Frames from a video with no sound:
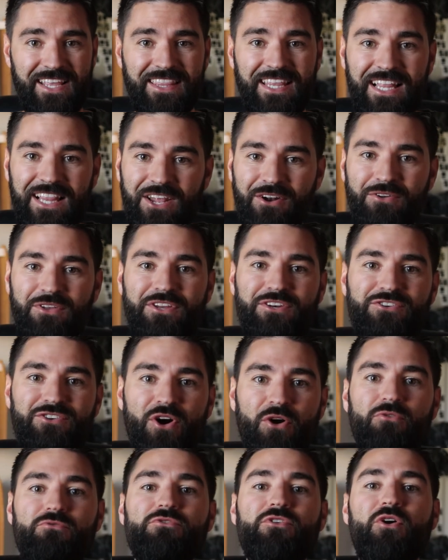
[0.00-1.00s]
They literally
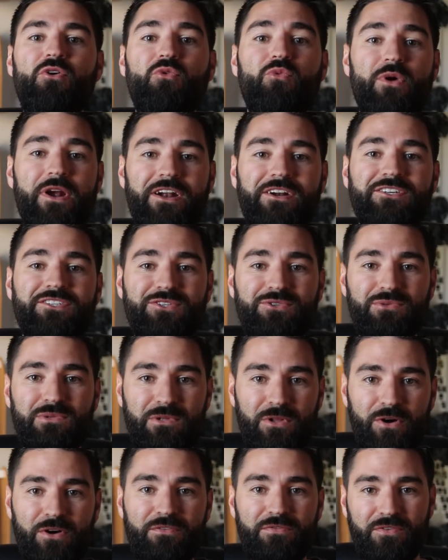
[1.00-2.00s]
don't know where to
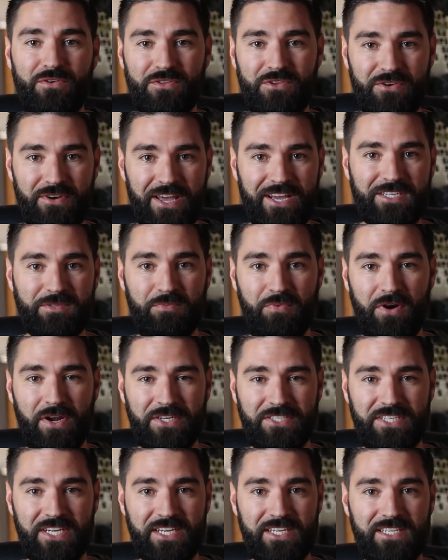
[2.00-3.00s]
look for their next
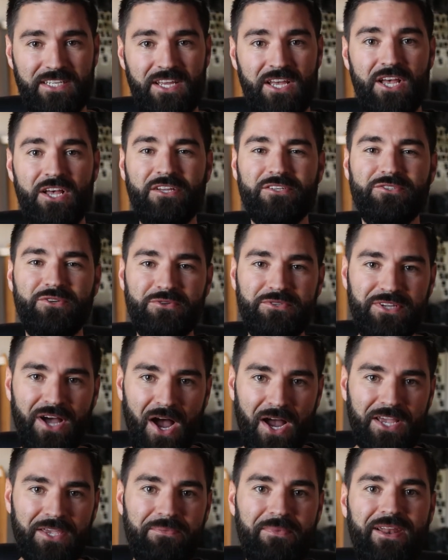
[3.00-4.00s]
project. So
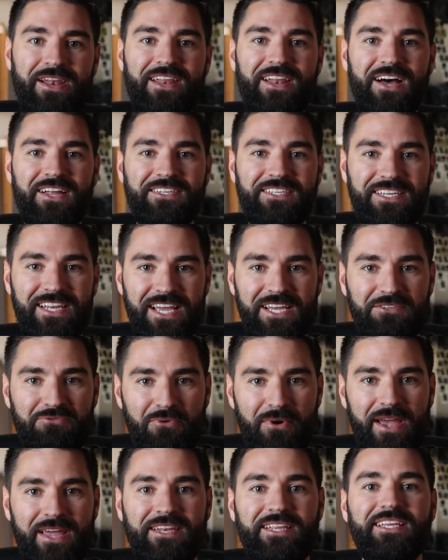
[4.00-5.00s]
documented on today's
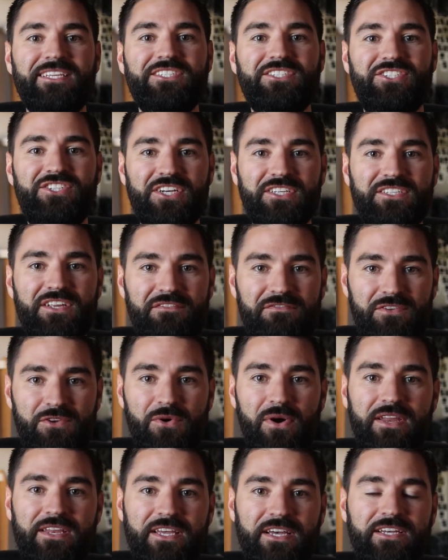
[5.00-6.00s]
rant is just a
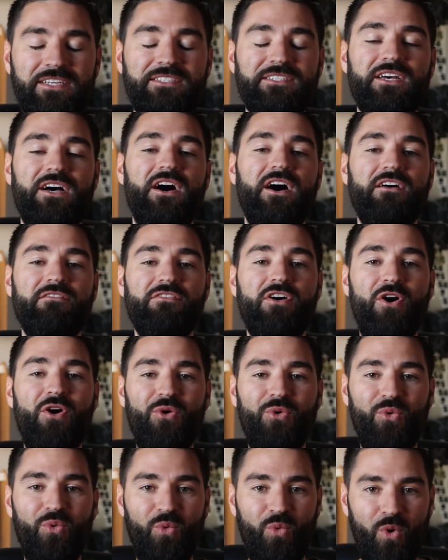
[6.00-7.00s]
few ideas of
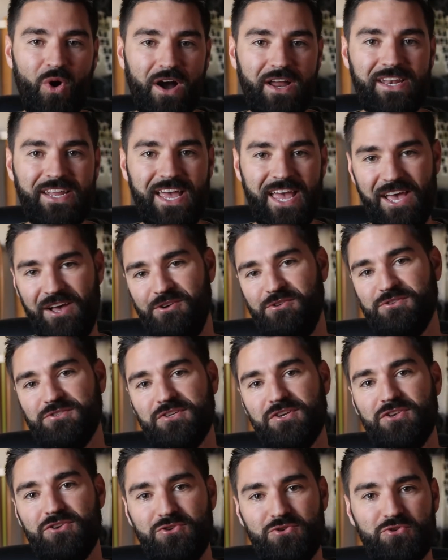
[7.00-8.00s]
what
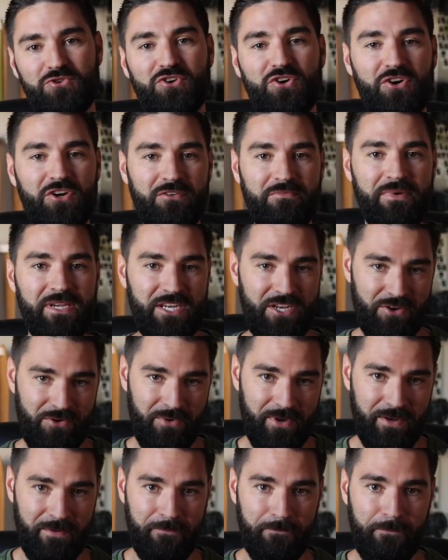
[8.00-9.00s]
else you could be
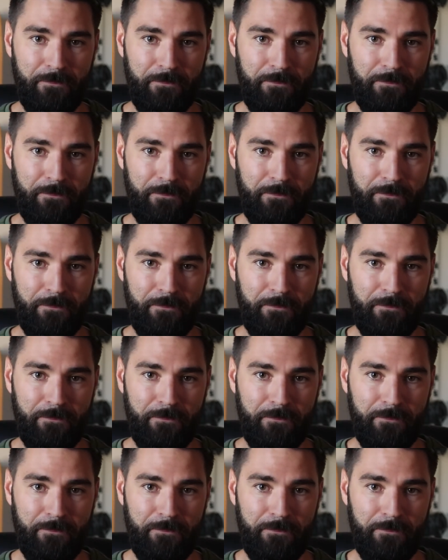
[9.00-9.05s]
doing.